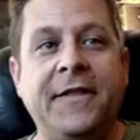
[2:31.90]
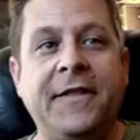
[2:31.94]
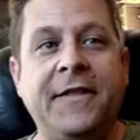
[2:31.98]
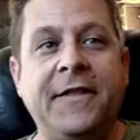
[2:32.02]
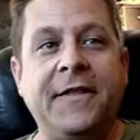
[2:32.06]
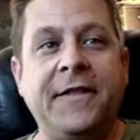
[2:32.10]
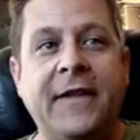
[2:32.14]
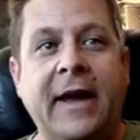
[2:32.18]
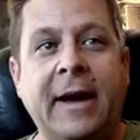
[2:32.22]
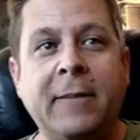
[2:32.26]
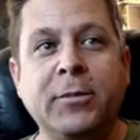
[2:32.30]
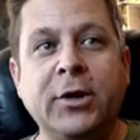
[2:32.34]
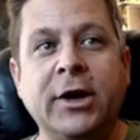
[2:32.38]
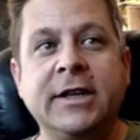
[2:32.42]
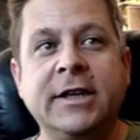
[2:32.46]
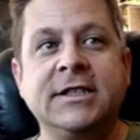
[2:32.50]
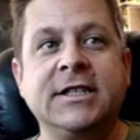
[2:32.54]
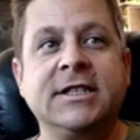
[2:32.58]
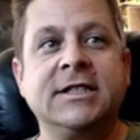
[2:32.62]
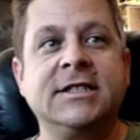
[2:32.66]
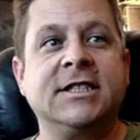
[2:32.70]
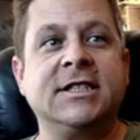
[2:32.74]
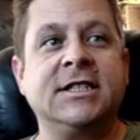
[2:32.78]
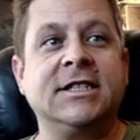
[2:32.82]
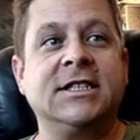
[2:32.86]
And that brings
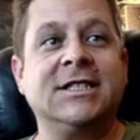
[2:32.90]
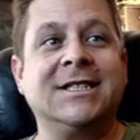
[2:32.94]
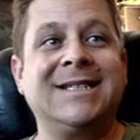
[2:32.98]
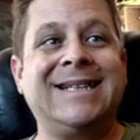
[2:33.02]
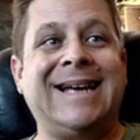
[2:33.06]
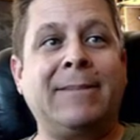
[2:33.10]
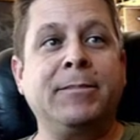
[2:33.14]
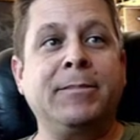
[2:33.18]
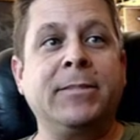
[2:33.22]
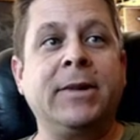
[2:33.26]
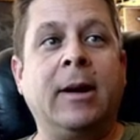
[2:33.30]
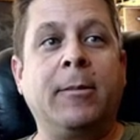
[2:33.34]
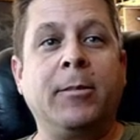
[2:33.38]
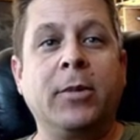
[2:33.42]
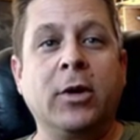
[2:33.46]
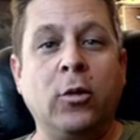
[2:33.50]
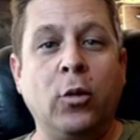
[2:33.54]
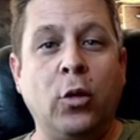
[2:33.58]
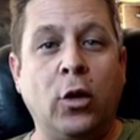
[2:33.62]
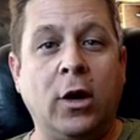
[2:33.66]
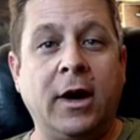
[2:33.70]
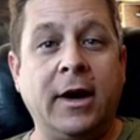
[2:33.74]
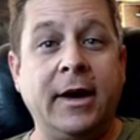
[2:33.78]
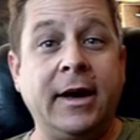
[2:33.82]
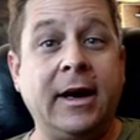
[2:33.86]
us to step number
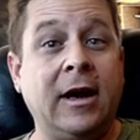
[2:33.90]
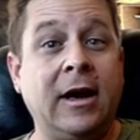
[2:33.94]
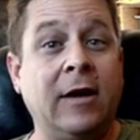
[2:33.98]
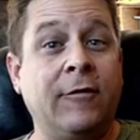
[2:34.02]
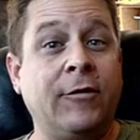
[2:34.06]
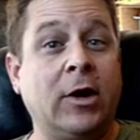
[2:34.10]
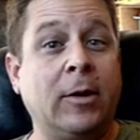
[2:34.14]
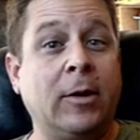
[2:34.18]
one of our